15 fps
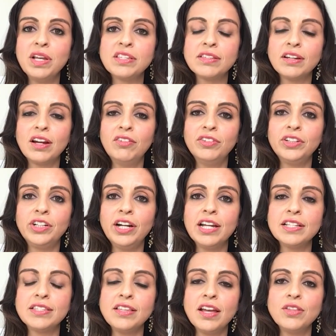as the governor
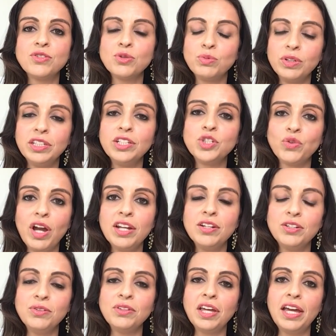has said. So really try to
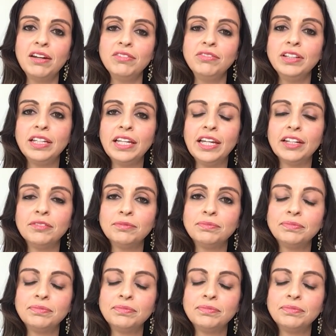do that if you can.